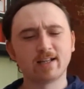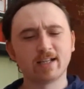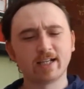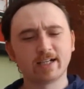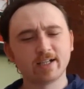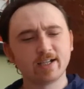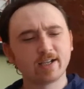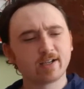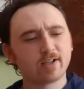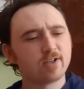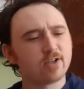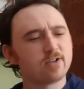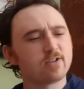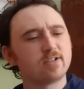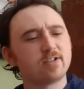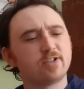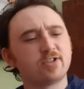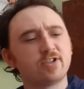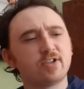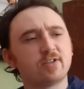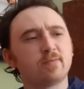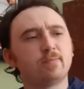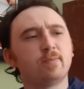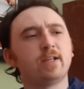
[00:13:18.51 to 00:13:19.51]
Like, Nick Nurse
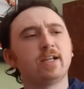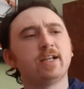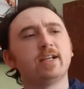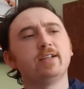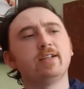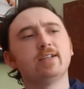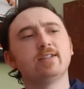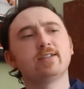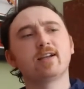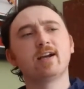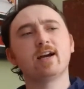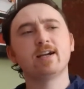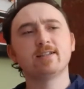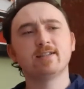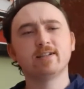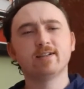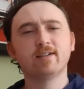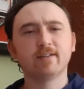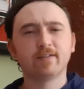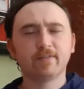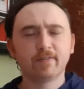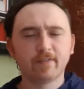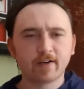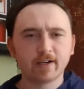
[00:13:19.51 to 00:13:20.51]
is just playing these guys
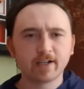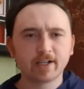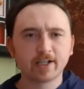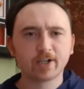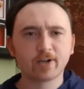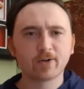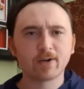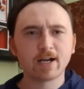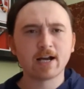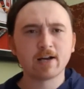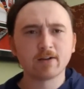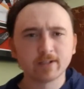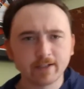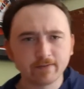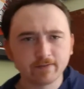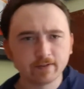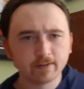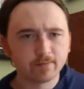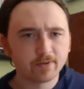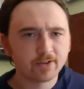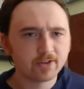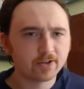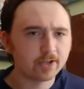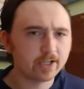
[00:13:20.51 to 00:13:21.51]
into the fucking ground, giving
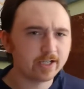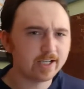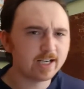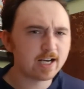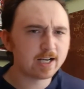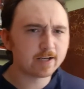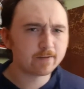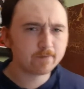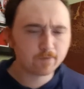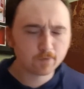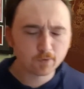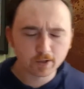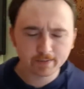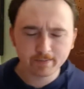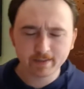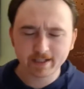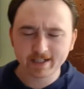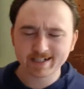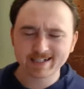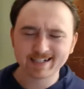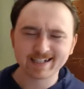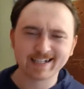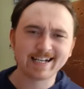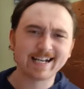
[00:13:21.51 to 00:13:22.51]
them 39, 40
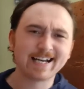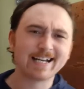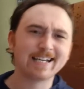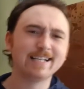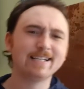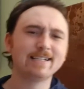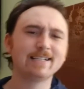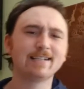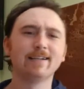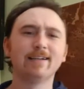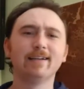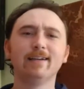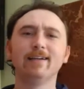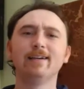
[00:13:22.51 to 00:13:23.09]
minutes a night,